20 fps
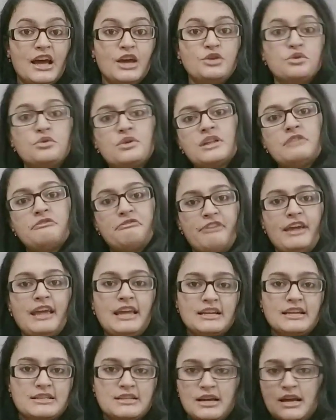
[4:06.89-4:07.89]
You can fake
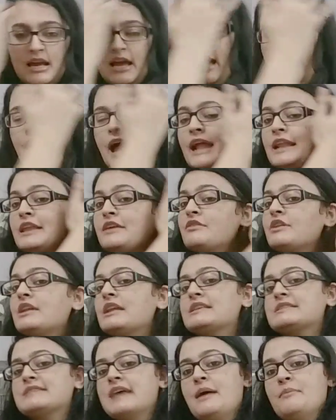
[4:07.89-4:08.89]
it. I'll give an
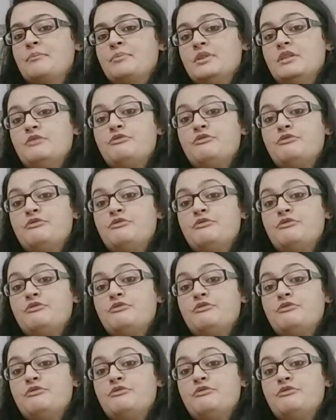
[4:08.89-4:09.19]
example.